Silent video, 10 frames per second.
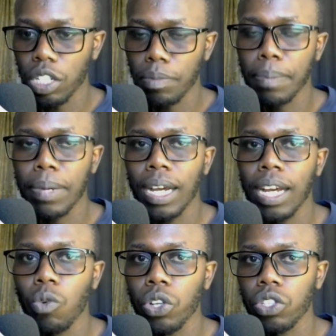Remember,
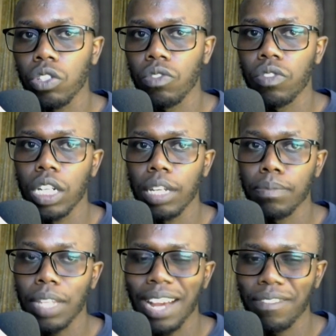once you've
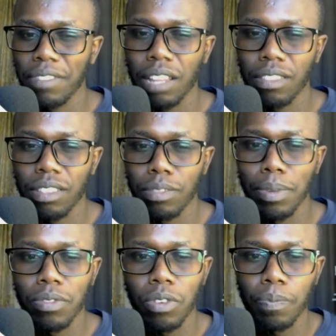redeemed, have done this
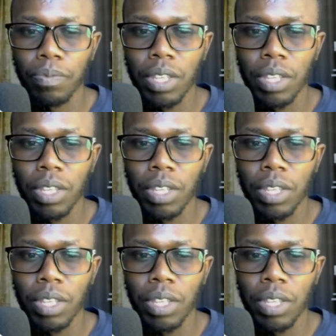before,